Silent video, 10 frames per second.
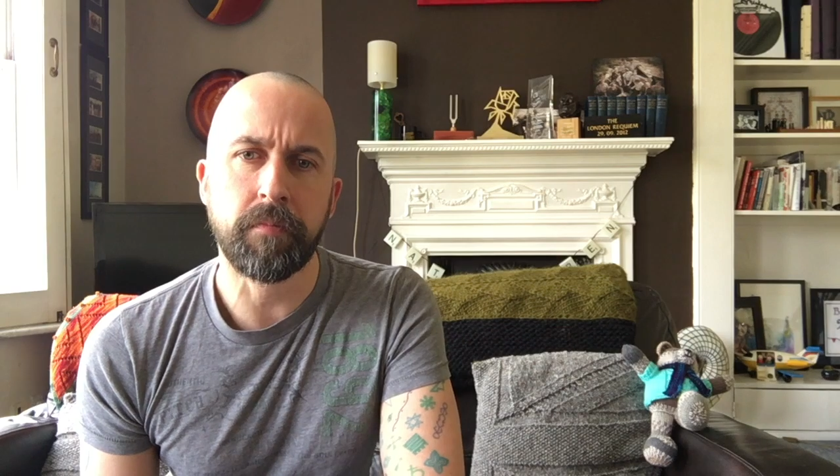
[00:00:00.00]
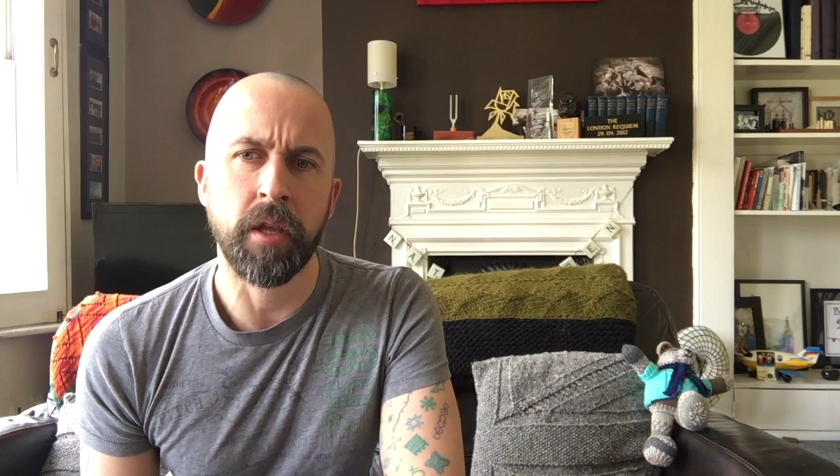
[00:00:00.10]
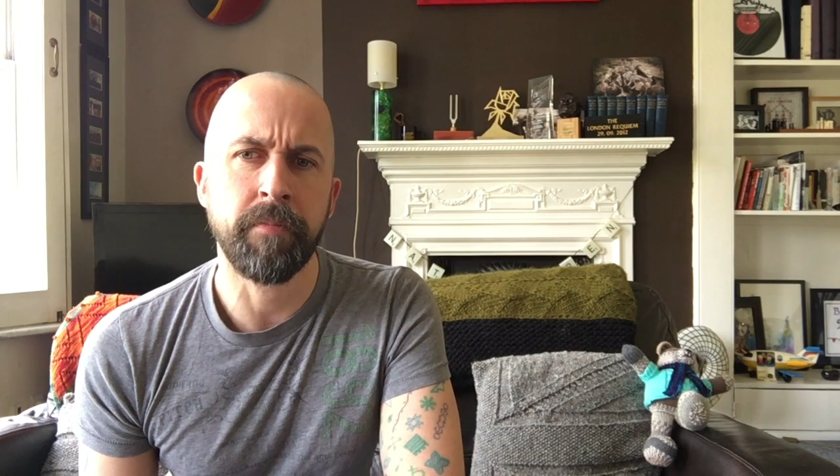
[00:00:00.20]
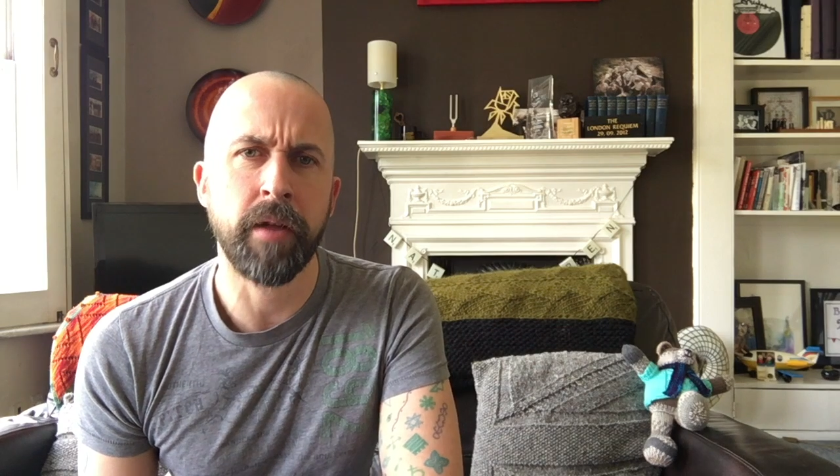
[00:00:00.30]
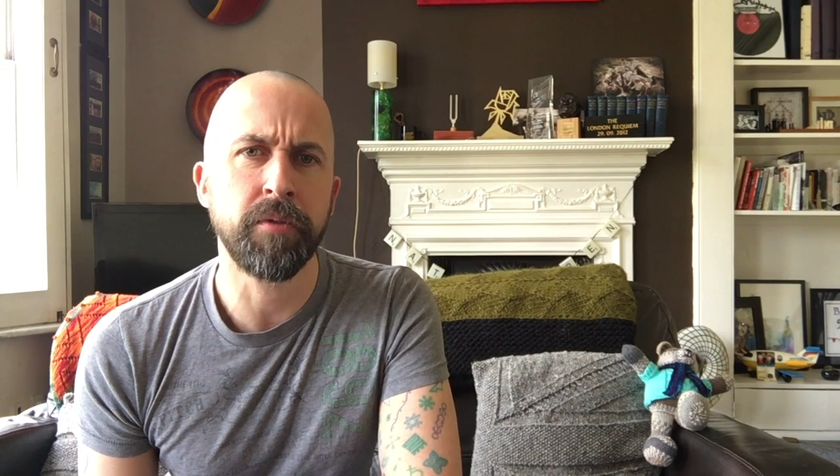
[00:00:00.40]

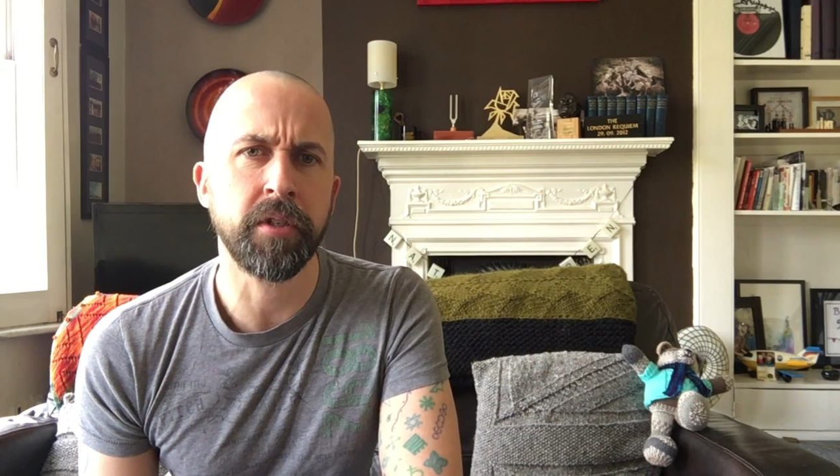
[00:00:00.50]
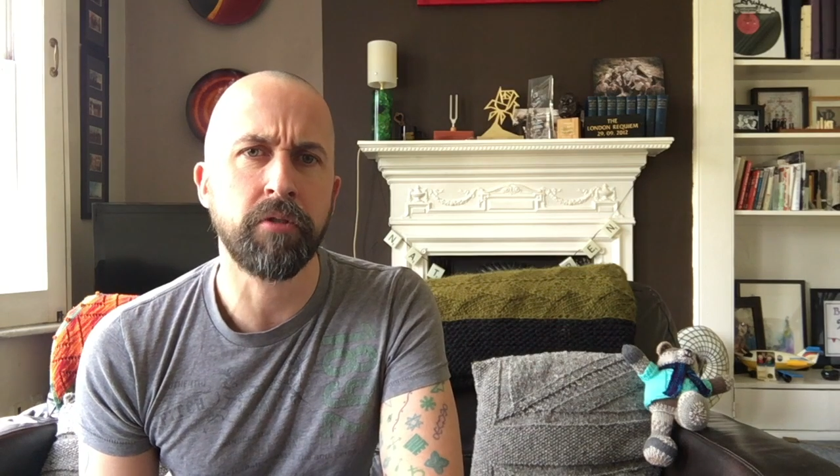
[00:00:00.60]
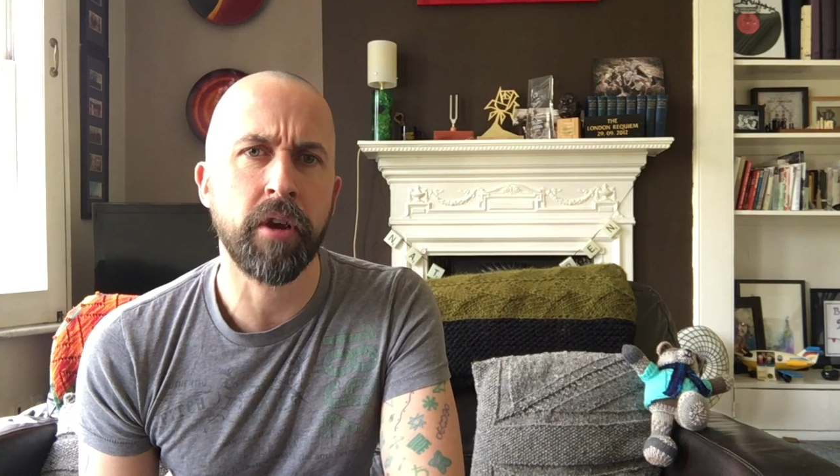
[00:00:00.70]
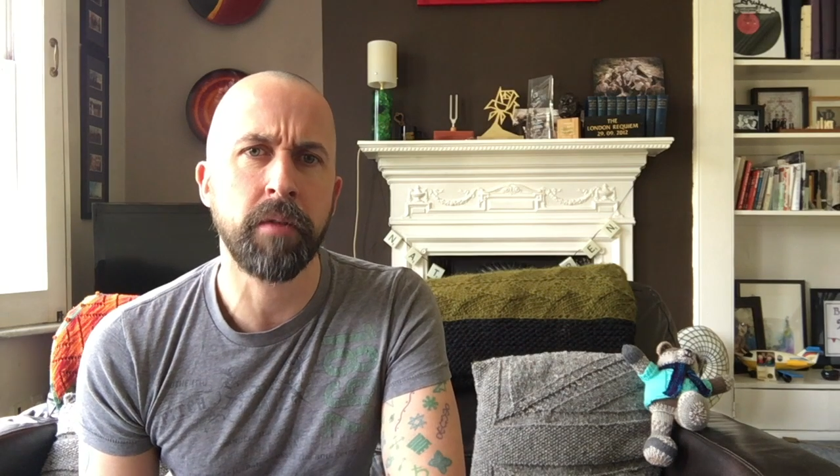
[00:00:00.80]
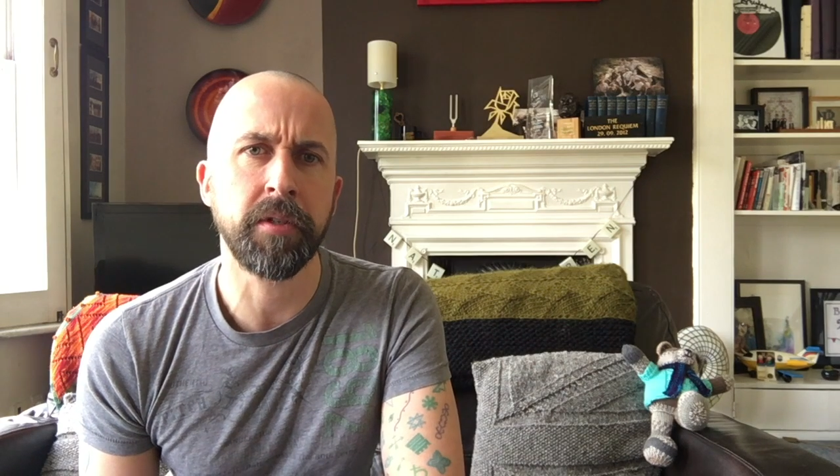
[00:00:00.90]
and Ben was
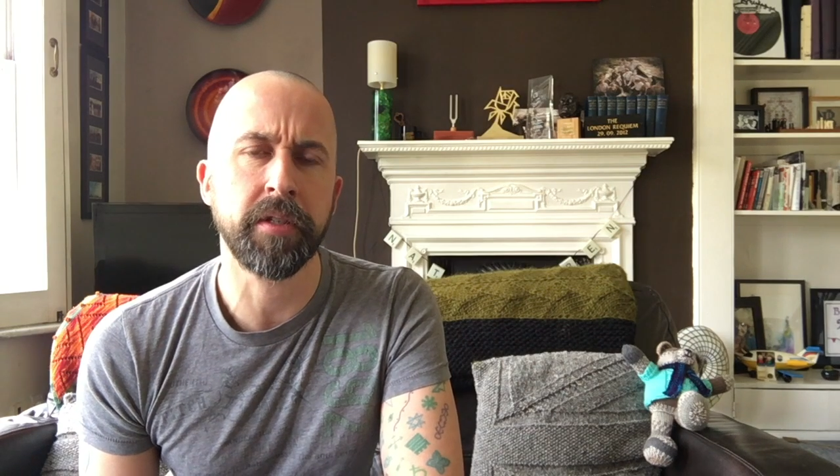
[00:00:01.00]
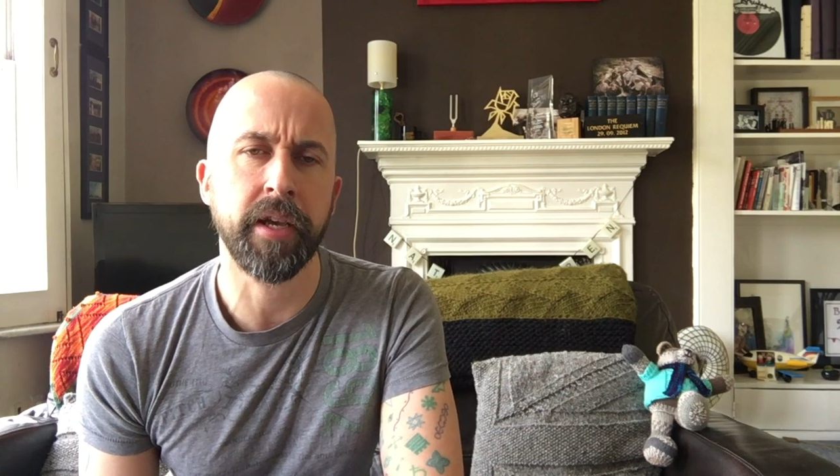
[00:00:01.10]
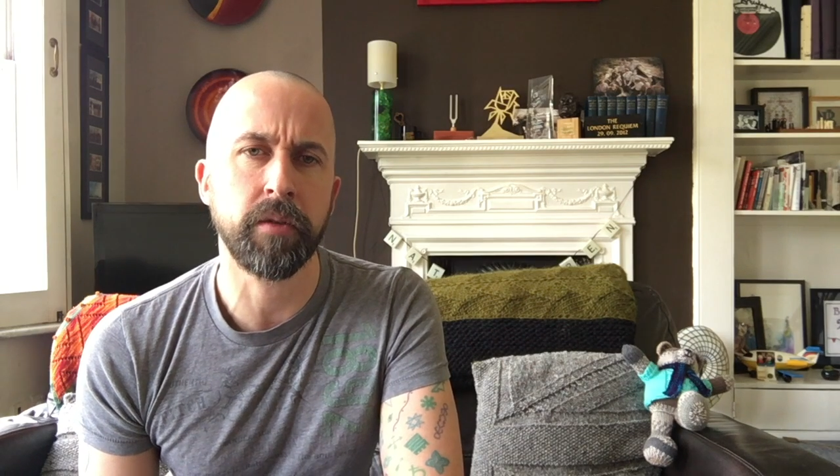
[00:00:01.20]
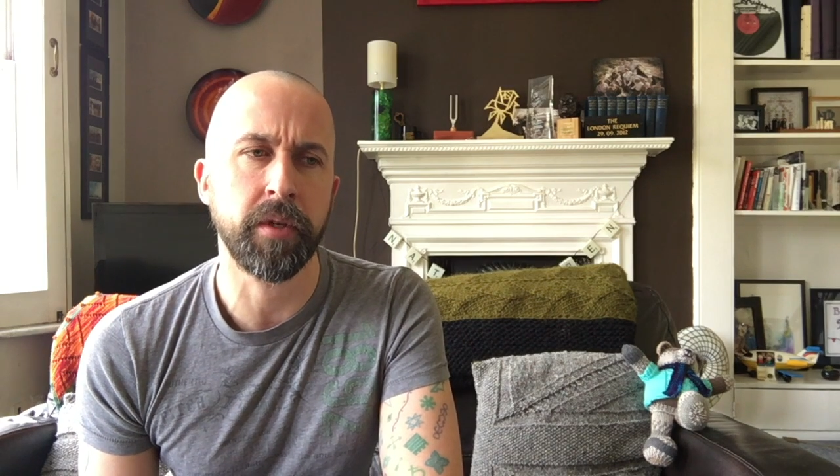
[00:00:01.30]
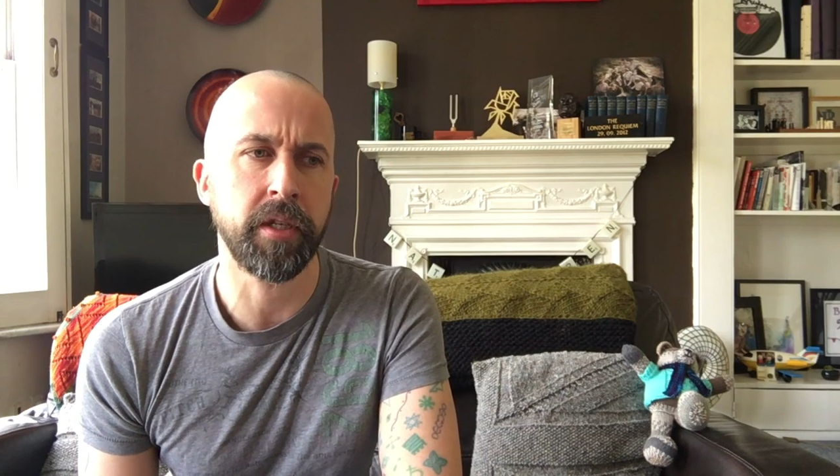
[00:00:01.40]
incredibly
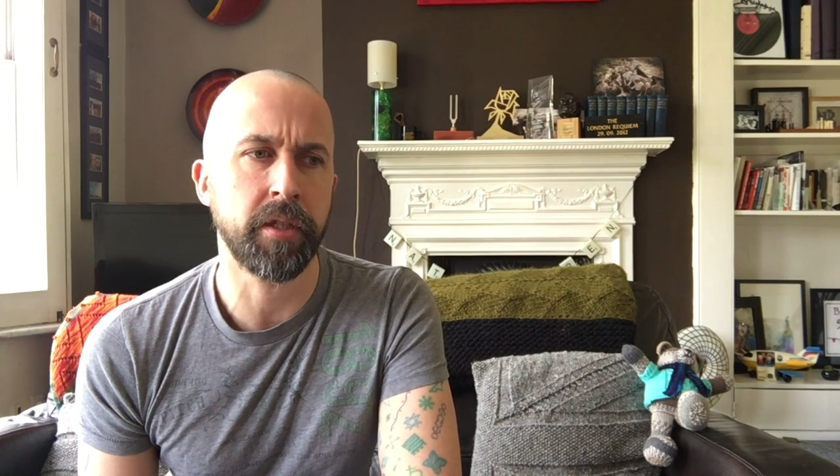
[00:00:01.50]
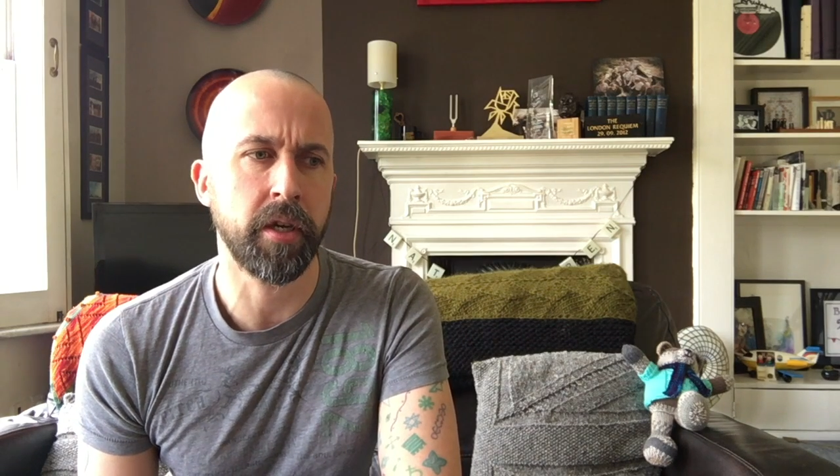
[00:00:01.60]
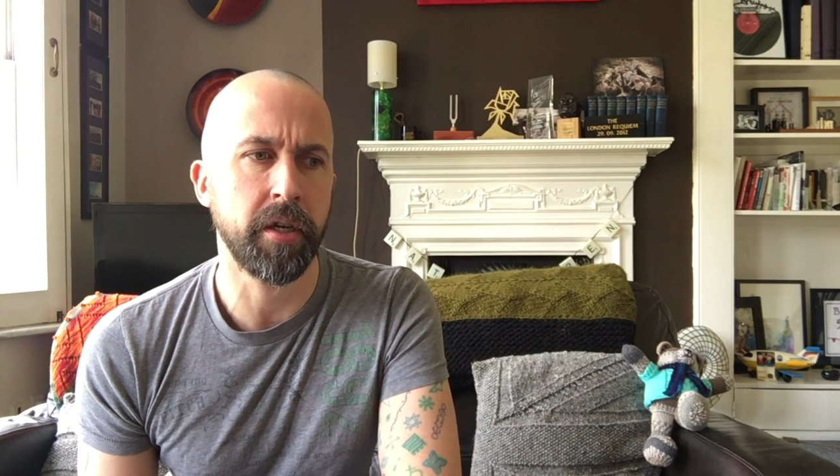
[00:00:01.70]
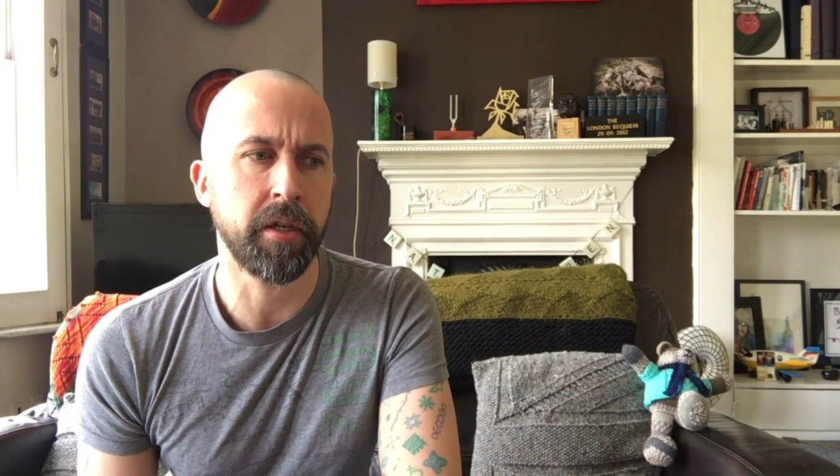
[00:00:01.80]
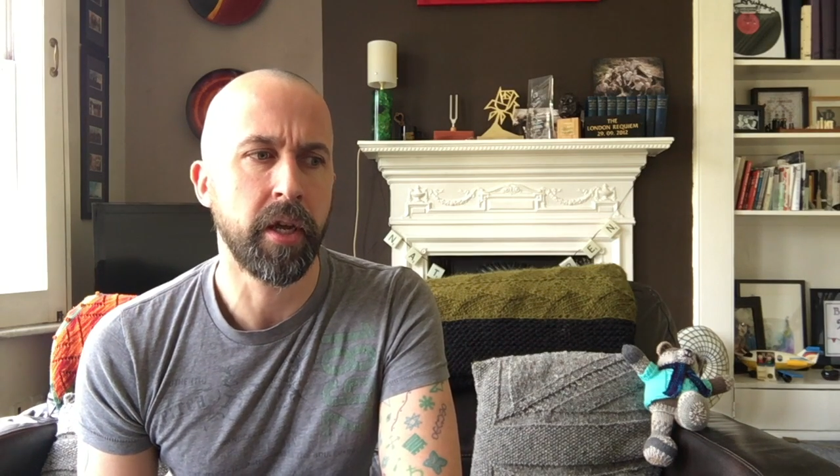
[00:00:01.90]
sad when he
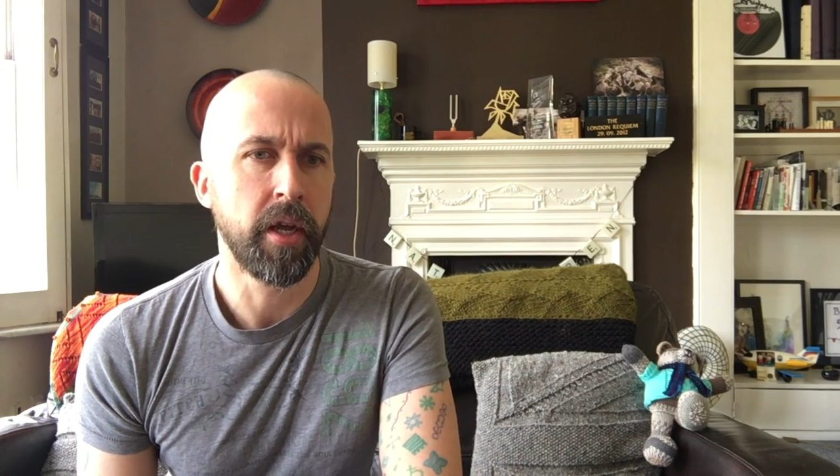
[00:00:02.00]
died.